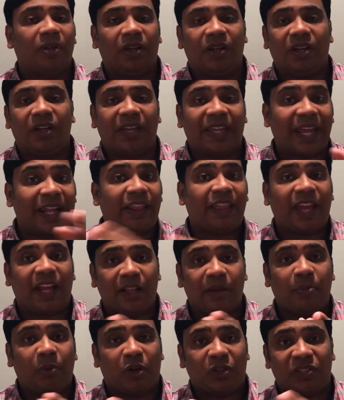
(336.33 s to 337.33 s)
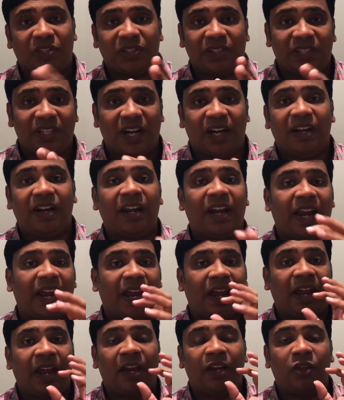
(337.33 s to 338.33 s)
get the other process done,
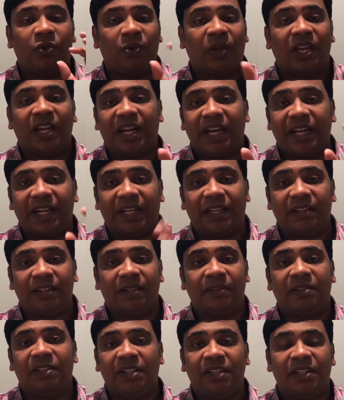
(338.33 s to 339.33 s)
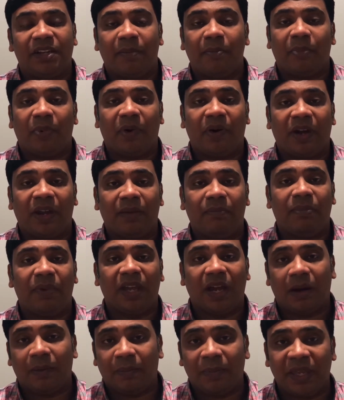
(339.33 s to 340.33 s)
and you can collect a temporary
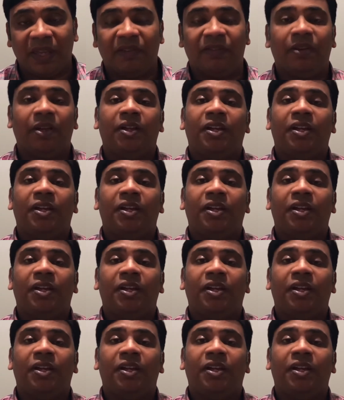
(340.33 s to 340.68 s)
BRP.